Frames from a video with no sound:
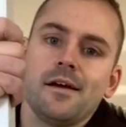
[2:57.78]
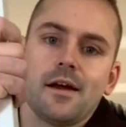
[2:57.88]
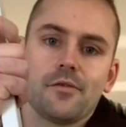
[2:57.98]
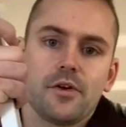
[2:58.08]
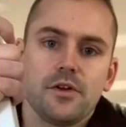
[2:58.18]

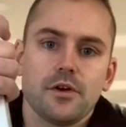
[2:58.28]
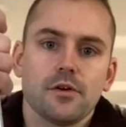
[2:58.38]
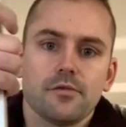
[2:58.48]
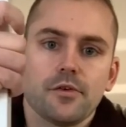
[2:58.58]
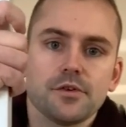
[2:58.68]
every
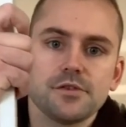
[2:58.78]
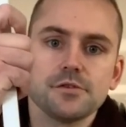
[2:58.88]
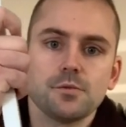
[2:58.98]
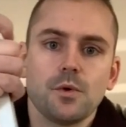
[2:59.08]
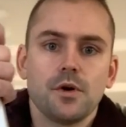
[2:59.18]
year
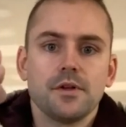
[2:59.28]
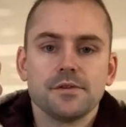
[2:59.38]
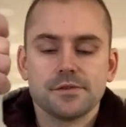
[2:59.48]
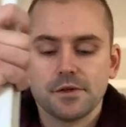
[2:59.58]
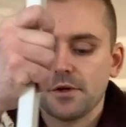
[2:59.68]
versus one.
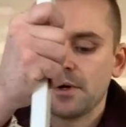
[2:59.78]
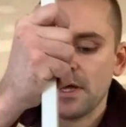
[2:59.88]
So